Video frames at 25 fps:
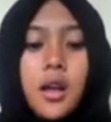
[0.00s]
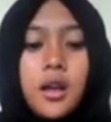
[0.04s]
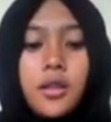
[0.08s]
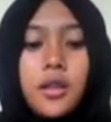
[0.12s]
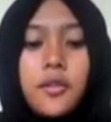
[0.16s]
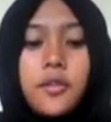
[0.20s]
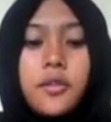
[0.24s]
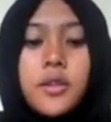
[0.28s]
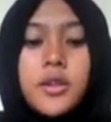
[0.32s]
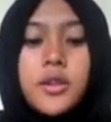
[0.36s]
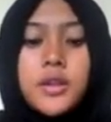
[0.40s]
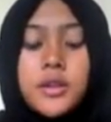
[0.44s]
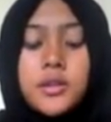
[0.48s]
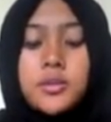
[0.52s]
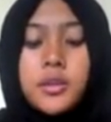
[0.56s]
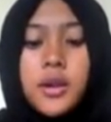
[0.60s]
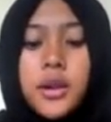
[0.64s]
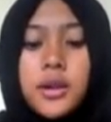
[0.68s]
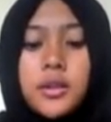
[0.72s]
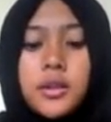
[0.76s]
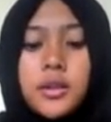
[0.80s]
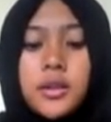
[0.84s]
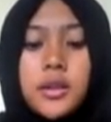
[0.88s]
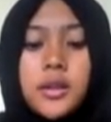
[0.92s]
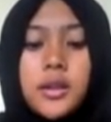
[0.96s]
The first
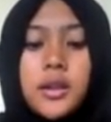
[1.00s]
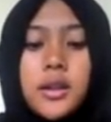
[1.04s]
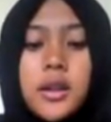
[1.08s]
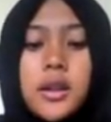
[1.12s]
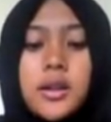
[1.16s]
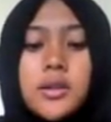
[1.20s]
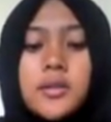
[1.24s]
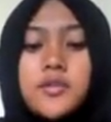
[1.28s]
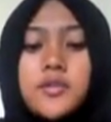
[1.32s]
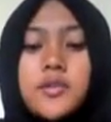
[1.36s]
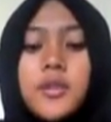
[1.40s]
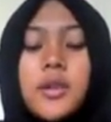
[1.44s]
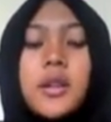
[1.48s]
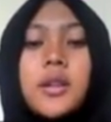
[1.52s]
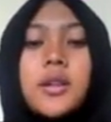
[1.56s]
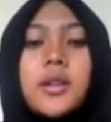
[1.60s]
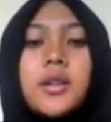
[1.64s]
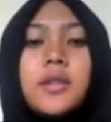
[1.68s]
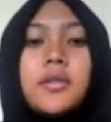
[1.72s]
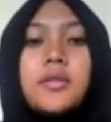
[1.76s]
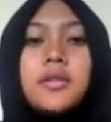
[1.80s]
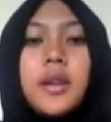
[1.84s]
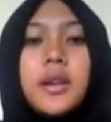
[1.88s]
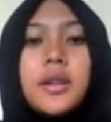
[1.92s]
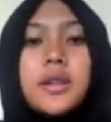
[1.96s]
one is feel
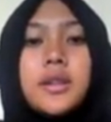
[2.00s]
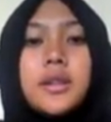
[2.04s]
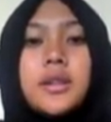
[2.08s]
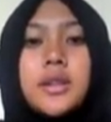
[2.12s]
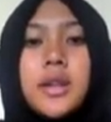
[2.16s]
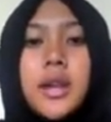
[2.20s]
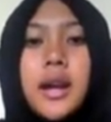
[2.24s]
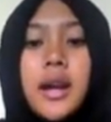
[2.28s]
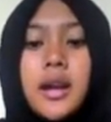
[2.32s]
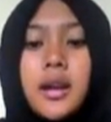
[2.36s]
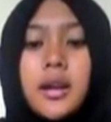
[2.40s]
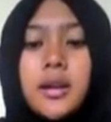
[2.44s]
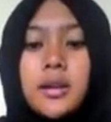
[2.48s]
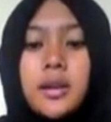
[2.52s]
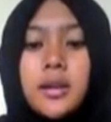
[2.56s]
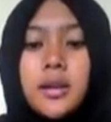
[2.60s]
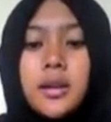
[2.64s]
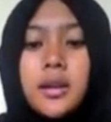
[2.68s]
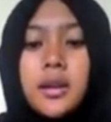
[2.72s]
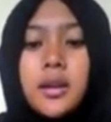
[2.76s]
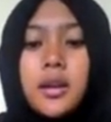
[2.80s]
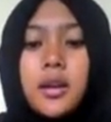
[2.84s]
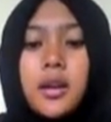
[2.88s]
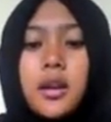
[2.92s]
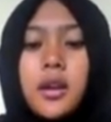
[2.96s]
the fresh air
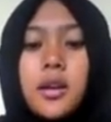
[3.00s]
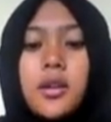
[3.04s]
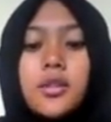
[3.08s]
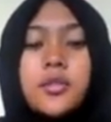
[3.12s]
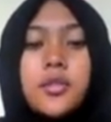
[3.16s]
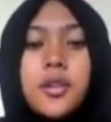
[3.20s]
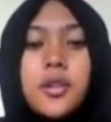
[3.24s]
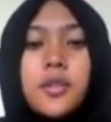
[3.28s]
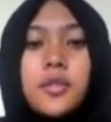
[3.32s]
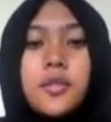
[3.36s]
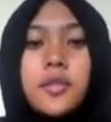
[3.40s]
on your